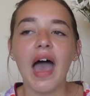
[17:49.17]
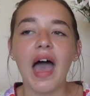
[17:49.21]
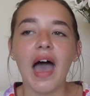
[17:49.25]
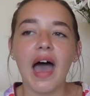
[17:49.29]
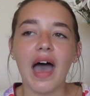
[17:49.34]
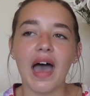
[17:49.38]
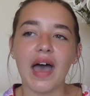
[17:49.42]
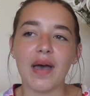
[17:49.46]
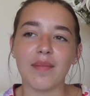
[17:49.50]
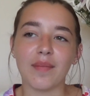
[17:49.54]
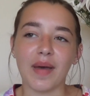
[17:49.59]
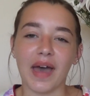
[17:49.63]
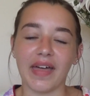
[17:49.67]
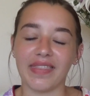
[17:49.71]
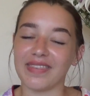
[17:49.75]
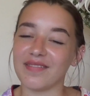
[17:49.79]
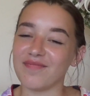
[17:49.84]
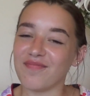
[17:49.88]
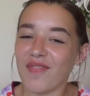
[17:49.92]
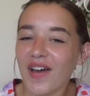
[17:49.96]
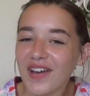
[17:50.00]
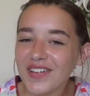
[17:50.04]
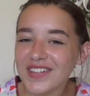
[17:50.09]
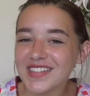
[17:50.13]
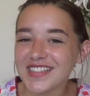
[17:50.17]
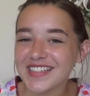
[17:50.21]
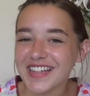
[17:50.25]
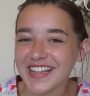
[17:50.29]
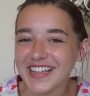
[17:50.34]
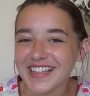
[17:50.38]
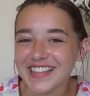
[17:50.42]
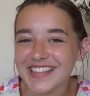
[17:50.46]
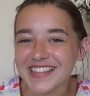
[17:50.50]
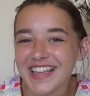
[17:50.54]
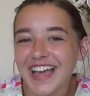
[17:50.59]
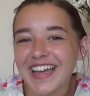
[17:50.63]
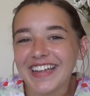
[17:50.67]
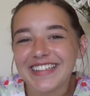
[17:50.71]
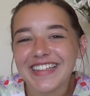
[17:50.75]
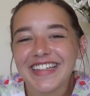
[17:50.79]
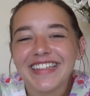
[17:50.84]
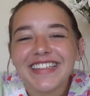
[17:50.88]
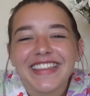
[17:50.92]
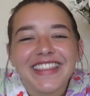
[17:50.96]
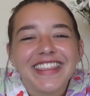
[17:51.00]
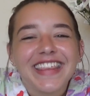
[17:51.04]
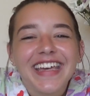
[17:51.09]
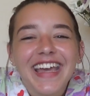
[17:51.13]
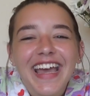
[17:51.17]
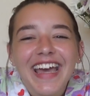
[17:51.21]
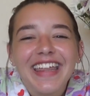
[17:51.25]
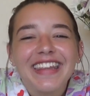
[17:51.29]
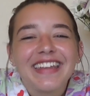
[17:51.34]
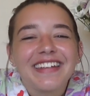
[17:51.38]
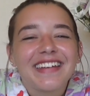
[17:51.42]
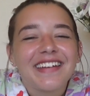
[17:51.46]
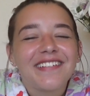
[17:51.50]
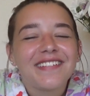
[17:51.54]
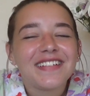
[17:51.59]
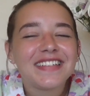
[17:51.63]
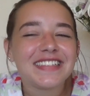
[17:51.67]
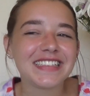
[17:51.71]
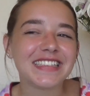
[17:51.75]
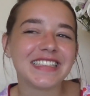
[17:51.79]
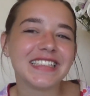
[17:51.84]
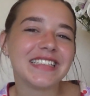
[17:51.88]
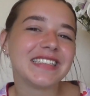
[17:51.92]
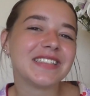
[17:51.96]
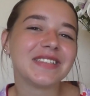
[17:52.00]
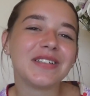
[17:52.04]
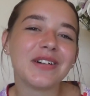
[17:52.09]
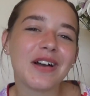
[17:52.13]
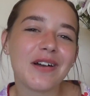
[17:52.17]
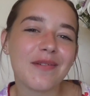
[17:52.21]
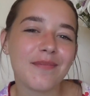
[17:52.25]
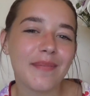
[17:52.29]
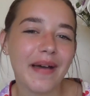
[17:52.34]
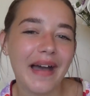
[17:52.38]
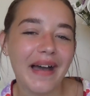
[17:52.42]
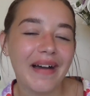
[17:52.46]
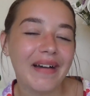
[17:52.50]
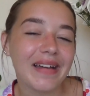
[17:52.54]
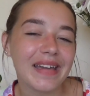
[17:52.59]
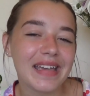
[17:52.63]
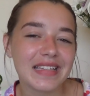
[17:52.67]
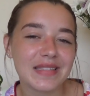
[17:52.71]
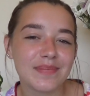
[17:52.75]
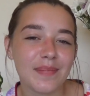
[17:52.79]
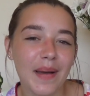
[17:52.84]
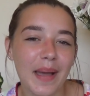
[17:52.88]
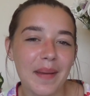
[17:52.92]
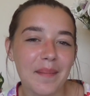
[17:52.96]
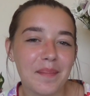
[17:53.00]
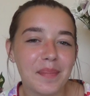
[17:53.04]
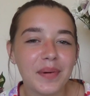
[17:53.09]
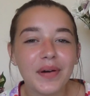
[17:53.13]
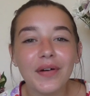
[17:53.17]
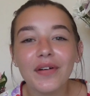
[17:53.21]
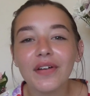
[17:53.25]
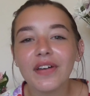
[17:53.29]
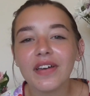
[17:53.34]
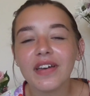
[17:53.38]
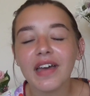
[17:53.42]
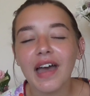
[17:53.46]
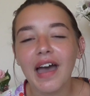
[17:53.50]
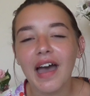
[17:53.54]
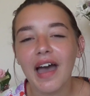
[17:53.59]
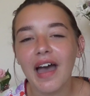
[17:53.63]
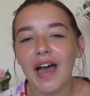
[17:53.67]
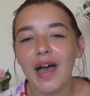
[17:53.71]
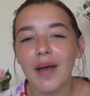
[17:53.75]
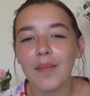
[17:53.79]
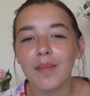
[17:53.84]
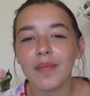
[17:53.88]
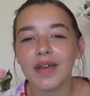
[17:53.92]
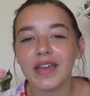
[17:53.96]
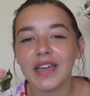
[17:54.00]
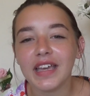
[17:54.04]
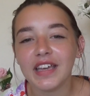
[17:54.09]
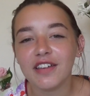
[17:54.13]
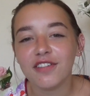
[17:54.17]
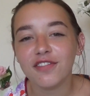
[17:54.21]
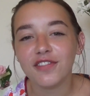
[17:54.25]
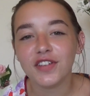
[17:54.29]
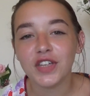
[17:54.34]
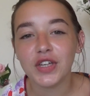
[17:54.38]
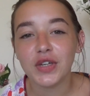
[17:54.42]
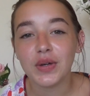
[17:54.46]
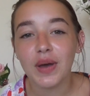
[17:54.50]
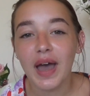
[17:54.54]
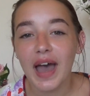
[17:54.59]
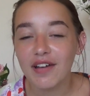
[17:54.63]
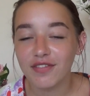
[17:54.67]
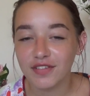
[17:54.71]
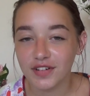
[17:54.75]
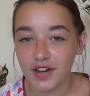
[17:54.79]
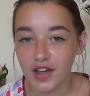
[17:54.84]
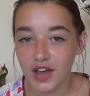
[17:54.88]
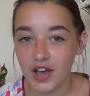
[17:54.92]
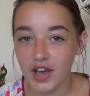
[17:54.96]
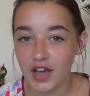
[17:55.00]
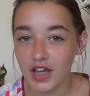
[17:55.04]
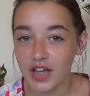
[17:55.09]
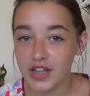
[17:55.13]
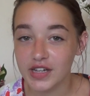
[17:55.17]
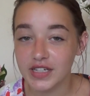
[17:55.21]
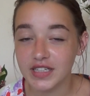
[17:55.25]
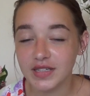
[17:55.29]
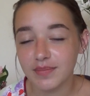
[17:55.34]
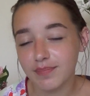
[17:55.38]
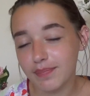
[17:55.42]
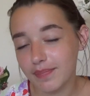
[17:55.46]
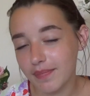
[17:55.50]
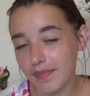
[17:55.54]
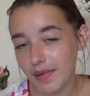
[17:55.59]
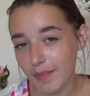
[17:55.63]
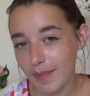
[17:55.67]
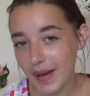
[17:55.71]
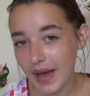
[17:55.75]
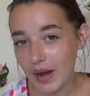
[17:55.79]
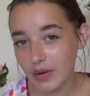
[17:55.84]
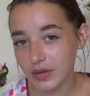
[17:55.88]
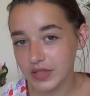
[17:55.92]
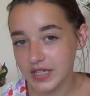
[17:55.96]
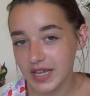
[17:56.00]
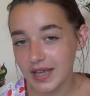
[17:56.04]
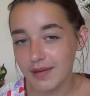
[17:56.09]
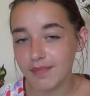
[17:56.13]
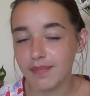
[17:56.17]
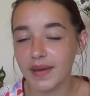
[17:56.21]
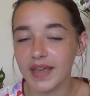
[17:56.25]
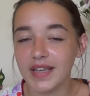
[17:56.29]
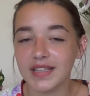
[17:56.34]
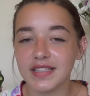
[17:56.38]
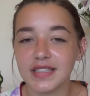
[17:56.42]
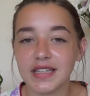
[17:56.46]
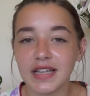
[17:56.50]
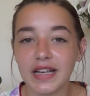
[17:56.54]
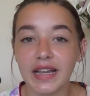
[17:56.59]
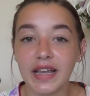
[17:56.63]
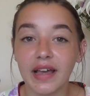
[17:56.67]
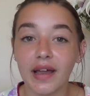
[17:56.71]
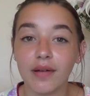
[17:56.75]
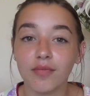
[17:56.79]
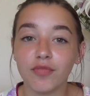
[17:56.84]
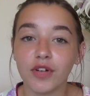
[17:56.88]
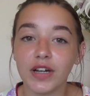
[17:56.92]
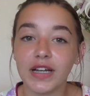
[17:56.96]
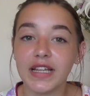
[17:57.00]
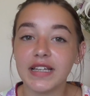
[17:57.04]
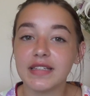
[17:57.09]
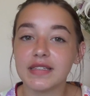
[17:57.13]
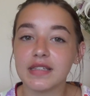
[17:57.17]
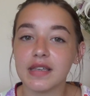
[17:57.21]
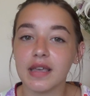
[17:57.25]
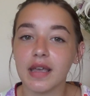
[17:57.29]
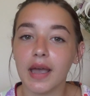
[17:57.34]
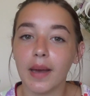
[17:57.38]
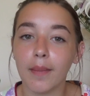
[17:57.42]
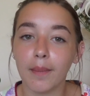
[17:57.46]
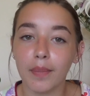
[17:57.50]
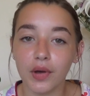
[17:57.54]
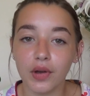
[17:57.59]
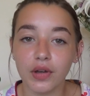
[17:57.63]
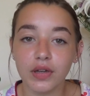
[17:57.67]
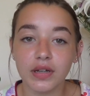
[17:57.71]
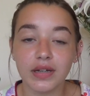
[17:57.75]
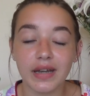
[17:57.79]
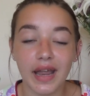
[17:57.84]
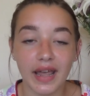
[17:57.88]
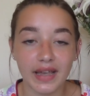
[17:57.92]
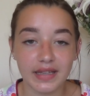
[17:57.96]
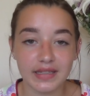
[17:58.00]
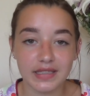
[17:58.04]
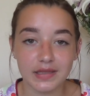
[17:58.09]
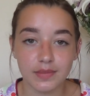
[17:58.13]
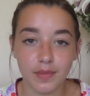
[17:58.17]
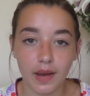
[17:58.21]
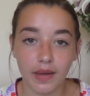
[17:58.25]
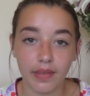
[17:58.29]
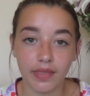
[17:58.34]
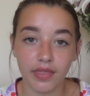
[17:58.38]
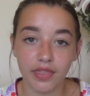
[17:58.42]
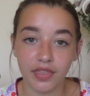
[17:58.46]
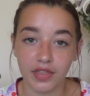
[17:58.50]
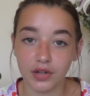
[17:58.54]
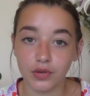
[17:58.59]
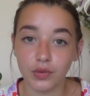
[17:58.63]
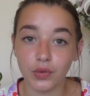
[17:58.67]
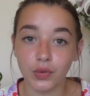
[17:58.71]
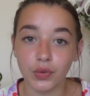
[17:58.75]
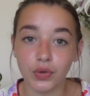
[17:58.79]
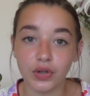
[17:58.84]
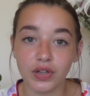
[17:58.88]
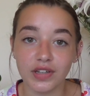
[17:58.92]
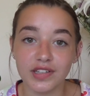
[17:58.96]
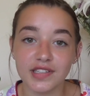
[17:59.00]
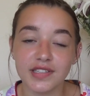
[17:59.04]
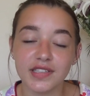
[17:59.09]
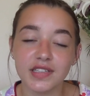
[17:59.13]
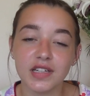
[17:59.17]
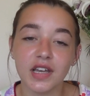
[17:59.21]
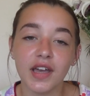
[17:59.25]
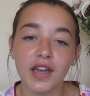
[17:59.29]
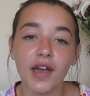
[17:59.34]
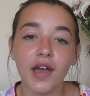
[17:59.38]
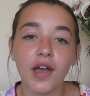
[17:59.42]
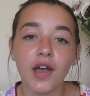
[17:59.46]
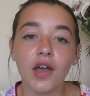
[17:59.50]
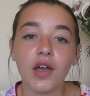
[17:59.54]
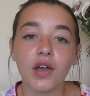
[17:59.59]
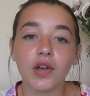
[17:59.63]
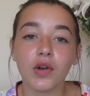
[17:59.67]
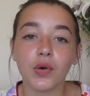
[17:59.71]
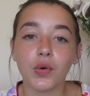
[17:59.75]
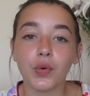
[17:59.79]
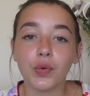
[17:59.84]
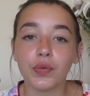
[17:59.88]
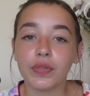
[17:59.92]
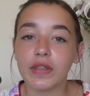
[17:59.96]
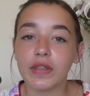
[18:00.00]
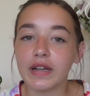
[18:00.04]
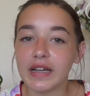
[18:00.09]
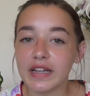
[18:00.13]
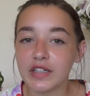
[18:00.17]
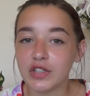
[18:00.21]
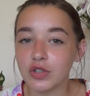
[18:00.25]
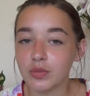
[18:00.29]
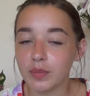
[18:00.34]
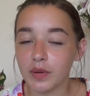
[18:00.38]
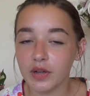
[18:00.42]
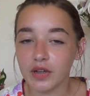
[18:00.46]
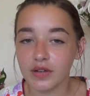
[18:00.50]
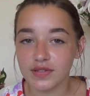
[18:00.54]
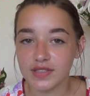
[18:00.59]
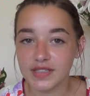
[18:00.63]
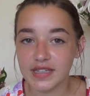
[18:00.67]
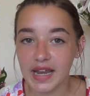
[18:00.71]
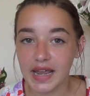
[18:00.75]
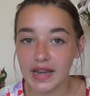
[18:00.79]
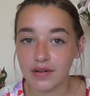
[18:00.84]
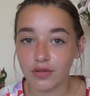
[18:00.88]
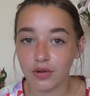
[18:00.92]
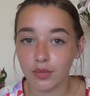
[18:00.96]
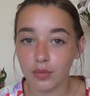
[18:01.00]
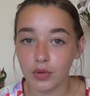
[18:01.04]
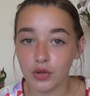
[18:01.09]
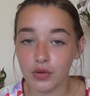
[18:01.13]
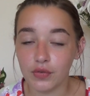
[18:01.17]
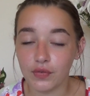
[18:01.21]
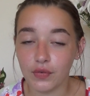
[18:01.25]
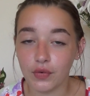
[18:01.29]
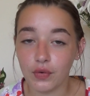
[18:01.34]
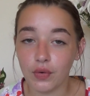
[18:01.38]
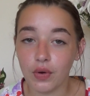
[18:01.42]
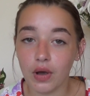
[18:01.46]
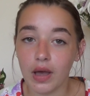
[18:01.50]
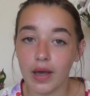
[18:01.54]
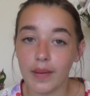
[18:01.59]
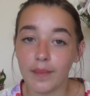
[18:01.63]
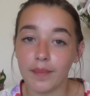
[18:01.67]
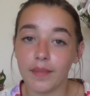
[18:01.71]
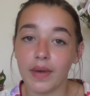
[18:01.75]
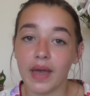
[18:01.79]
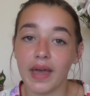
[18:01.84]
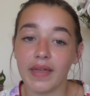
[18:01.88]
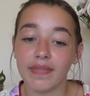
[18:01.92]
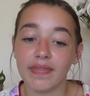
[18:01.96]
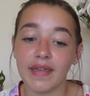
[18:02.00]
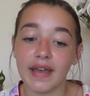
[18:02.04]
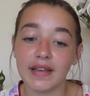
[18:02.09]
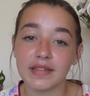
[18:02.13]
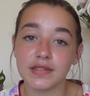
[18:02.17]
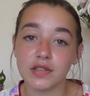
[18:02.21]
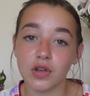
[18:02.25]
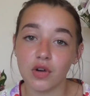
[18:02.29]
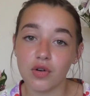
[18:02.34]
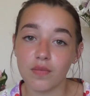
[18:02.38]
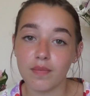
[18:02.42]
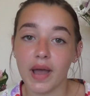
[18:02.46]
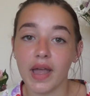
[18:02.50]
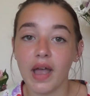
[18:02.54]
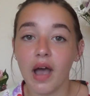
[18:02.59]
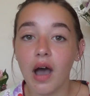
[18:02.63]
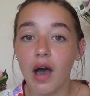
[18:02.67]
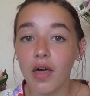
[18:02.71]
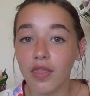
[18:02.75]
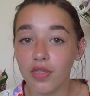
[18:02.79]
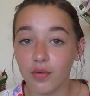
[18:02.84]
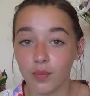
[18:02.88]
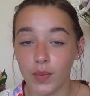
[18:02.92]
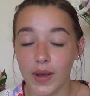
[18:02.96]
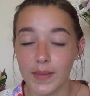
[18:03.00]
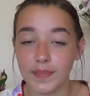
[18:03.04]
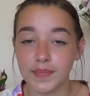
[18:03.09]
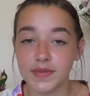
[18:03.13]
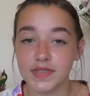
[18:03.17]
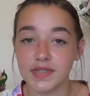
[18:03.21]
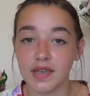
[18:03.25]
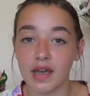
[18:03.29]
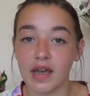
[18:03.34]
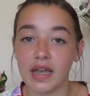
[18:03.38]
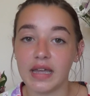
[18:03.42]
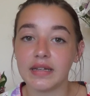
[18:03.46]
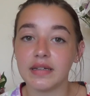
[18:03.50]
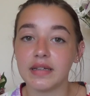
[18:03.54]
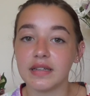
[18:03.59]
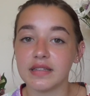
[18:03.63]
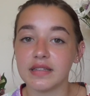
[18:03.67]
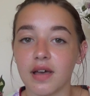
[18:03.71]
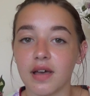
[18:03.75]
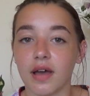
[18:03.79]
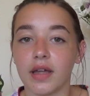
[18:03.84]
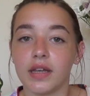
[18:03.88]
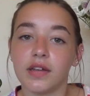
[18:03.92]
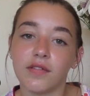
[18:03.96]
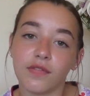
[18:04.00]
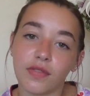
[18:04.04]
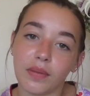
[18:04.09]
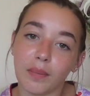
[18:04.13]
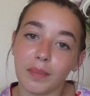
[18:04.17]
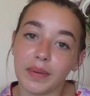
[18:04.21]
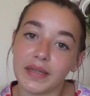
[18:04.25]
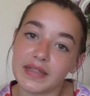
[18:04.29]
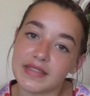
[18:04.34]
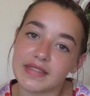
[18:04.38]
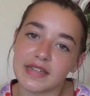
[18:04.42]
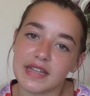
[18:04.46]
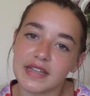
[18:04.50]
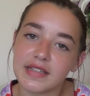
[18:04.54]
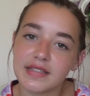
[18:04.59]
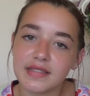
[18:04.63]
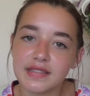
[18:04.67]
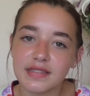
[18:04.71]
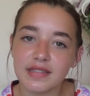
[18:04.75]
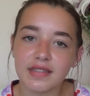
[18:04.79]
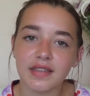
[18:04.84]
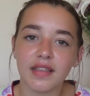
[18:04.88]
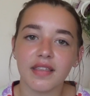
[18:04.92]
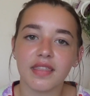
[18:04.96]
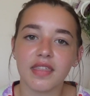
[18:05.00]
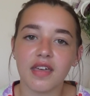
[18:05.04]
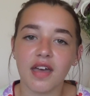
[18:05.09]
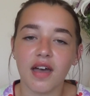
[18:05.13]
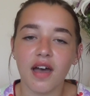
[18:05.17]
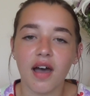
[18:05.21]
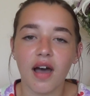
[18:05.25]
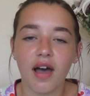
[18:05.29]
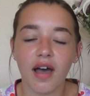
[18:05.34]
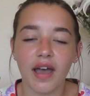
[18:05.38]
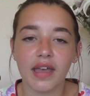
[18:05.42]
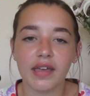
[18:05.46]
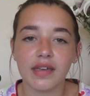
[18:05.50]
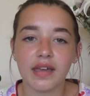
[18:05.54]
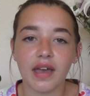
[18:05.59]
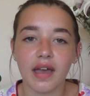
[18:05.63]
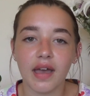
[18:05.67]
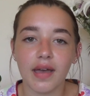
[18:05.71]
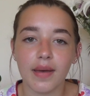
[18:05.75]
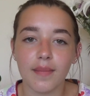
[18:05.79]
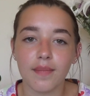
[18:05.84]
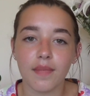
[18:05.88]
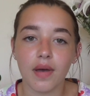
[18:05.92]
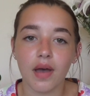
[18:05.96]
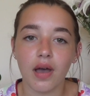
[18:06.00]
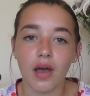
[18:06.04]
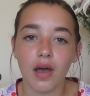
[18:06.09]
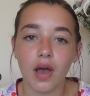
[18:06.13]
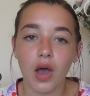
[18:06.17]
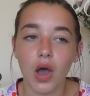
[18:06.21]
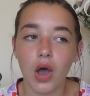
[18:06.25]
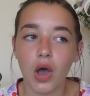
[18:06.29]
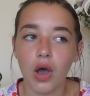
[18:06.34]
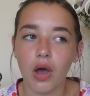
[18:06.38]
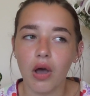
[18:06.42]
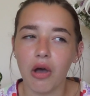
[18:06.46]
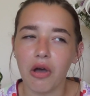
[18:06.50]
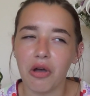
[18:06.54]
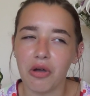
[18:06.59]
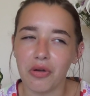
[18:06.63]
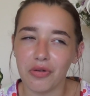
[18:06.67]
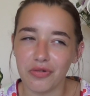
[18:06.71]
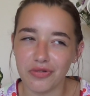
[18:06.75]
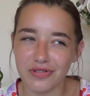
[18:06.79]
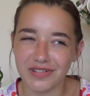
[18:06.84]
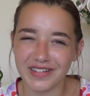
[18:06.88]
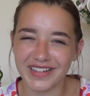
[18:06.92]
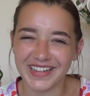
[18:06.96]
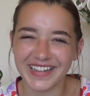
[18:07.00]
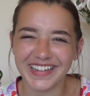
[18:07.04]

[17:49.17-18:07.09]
And the most exciting thing that I wanted to talk about is my book. If you haven't heard about it, basically I'm releasing a book next month in August called The Little Book of Stain Removal, and that's on my other website. It's of the business that I own.